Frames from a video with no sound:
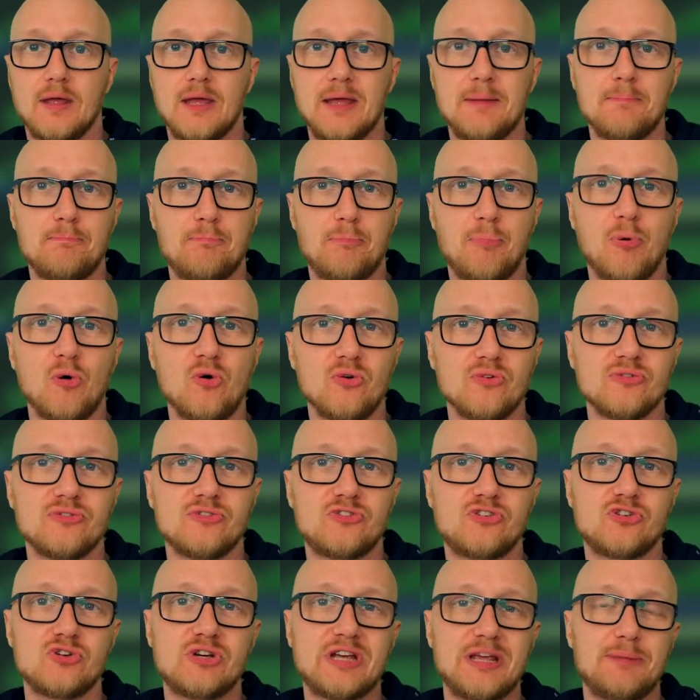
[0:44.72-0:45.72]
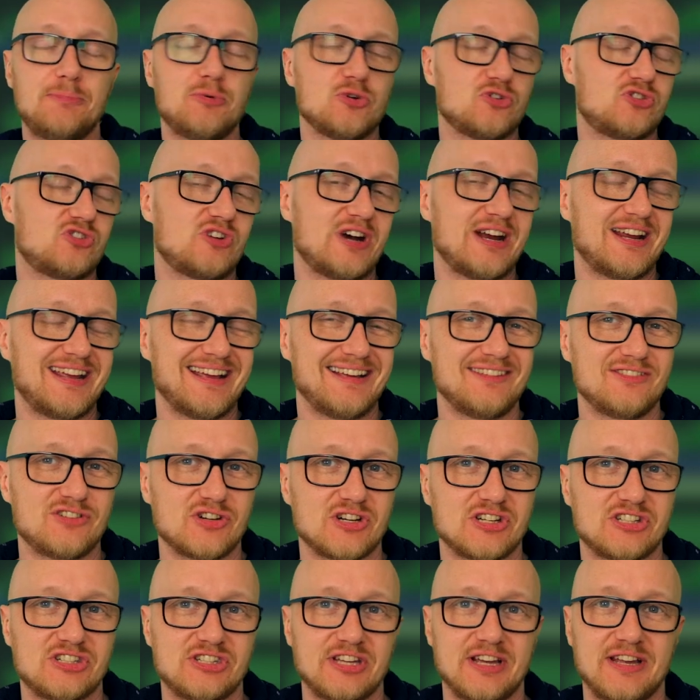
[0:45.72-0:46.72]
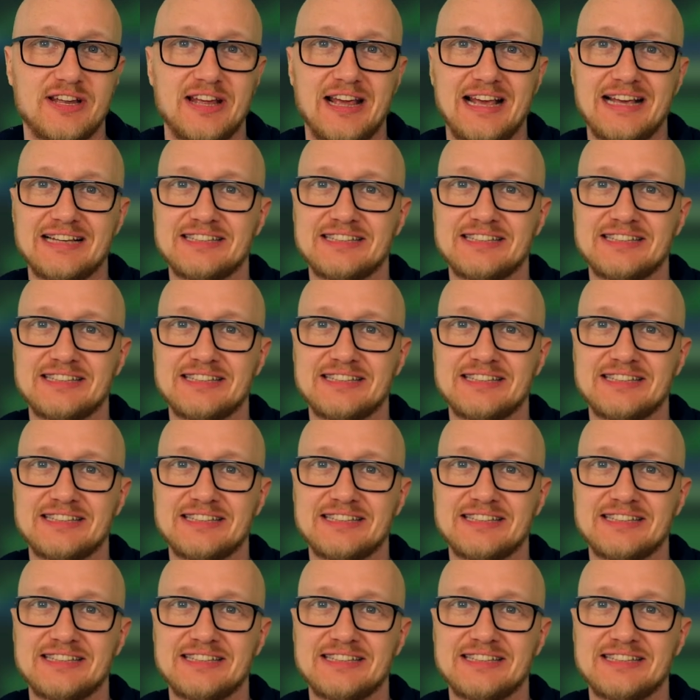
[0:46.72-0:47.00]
Important to keep your track interesting